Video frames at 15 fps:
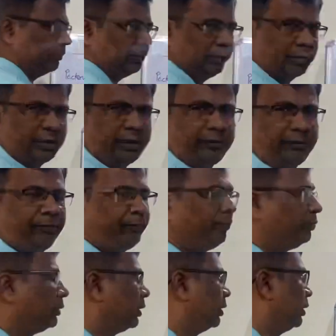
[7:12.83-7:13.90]
Okay.
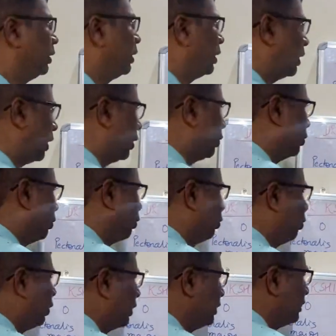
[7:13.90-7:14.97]
Now,
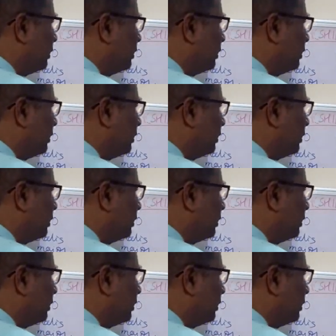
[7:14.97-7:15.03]
what is